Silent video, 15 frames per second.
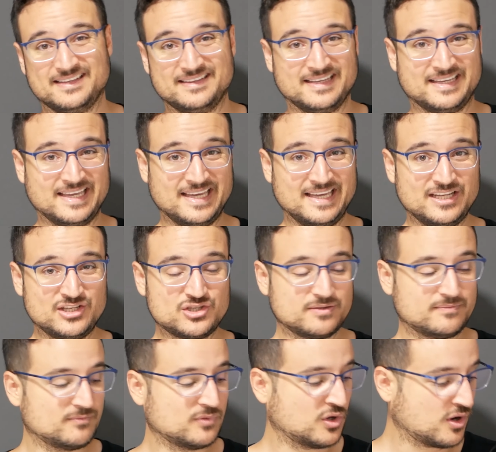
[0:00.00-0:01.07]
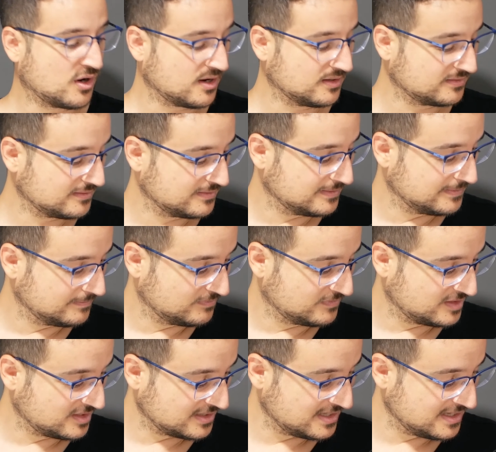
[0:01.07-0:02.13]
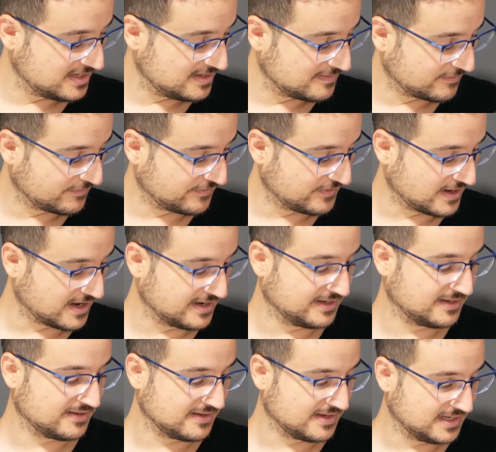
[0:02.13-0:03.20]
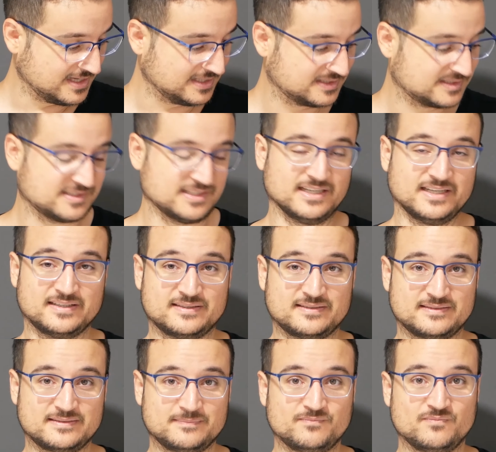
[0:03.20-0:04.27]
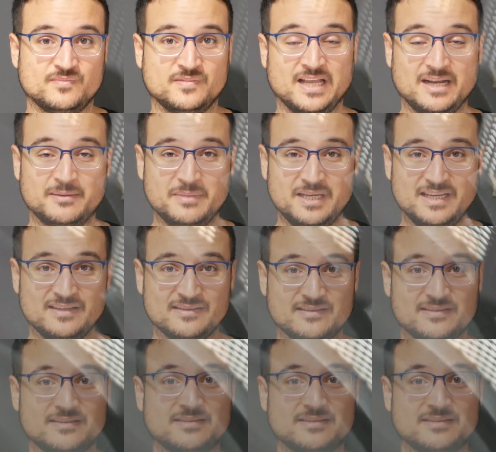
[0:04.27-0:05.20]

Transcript: The cage caught three flying insects. That means